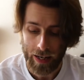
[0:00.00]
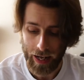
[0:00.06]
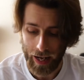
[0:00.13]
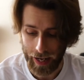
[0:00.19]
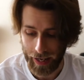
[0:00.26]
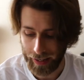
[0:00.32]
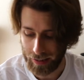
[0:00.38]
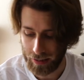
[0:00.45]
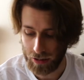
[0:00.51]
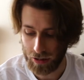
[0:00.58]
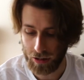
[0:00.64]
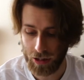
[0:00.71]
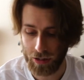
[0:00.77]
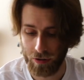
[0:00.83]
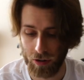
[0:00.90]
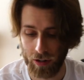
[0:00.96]
And
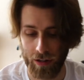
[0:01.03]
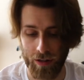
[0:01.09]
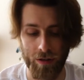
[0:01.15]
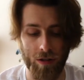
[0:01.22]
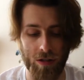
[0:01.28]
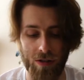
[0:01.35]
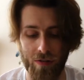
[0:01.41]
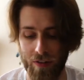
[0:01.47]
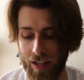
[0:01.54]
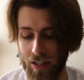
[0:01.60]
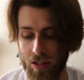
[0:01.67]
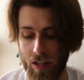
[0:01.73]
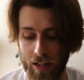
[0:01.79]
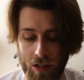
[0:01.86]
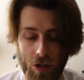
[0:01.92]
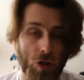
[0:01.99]
so you've got the newness of things
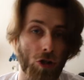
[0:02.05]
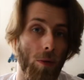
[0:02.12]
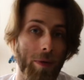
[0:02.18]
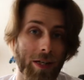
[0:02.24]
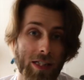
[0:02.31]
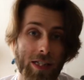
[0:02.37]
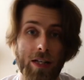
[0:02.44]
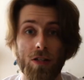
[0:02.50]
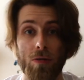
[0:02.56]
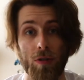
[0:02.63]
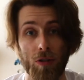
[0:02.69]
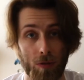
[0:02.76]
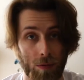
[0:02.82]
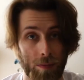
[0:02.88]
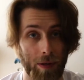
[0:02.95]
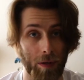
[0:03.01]
like the shopping centre,
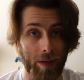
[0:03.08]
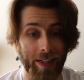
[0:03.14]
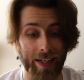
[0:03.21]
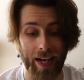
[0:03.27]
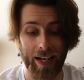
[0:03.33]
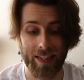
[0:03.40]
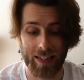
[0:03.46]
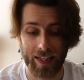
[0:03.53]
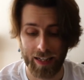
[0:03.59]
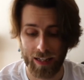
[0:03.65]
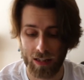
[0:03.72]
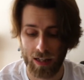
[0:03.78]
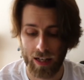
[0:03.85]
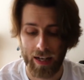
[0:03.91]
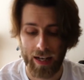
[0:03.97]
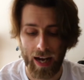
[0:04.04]
which was built in the
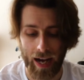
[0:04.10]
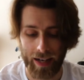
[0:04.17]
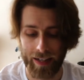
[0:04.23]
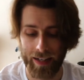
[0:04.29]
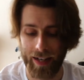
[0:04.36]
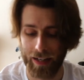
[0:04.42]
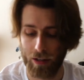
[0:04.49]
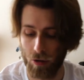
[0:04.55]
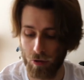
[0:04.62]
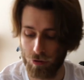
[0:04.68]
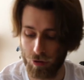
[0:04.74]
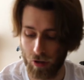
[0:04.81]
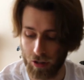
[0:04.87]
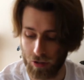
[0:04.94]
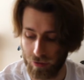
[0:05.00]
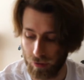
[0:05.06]
80s. And then that
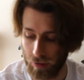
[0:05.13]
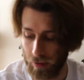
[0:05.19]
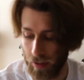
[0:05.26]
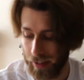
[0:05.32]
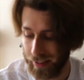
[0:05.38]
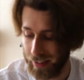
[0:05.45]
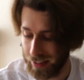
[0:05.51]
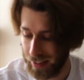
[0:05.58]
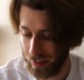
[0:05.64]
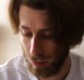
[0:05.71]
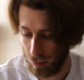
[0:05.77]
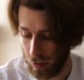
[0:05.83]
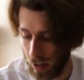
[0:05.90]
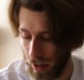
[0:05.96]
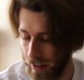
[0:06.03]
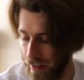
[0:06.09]
contrasts through like this little
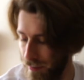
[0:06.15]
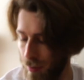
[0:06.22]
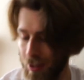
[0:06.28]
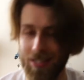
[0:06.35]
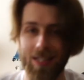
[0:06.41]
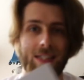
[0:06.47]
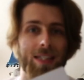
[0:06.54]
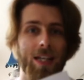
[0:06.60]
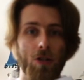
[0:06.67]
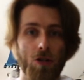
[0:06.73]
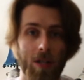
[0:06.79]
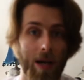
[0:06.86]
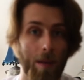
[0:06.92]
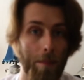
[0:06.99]
kind of what's essentially a